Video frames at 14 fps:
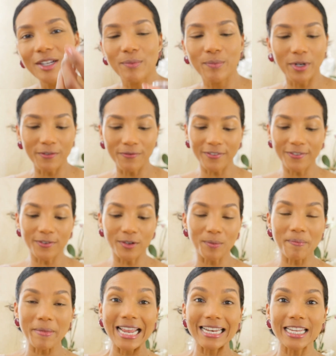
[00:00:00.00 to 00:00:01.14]
Perfect for
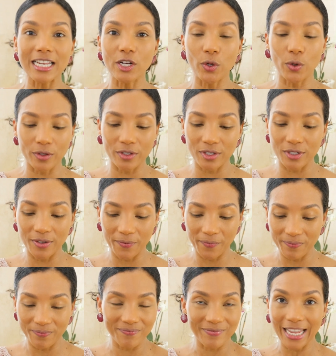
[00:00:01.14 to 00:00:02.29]
many looks
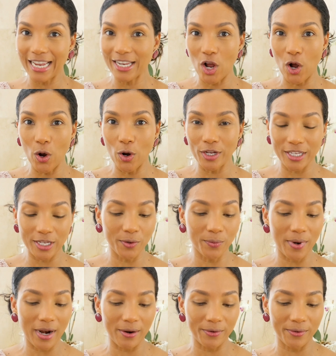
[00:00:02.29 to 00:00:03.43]
and all year
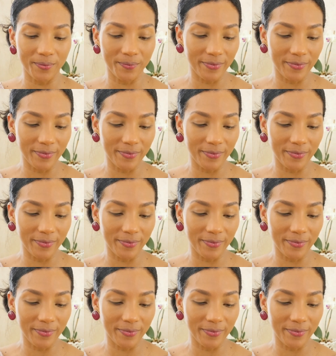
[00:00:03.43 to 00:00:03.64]
round.